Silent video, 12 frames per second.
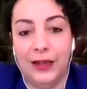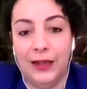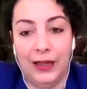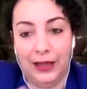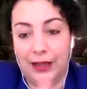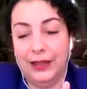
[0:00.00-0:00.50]

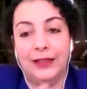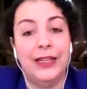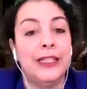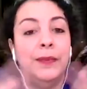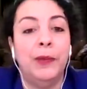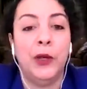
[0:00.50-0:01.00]
like
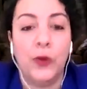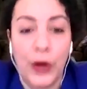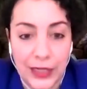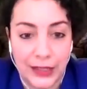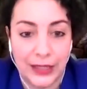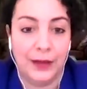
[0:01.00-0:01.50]
there is
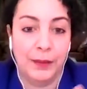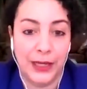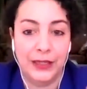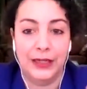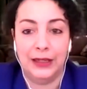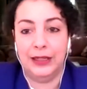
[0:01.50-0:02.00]
bureaucracy,
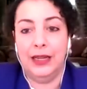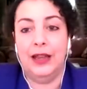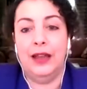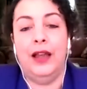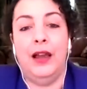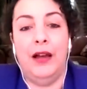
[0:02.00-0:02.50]
basically,
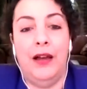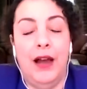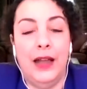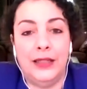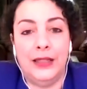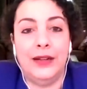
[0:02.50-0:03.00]

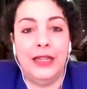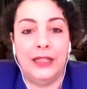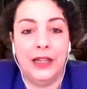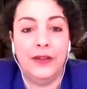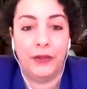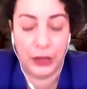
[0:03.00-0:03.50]
as a
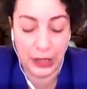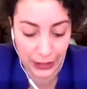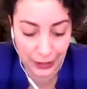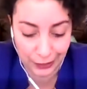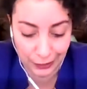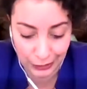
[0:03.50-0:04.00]
reason for not
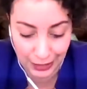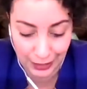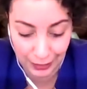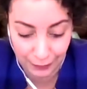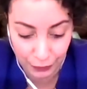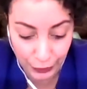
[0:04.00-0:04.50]
including
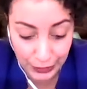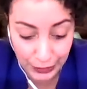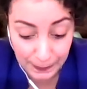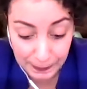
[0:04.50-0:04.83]
the voice.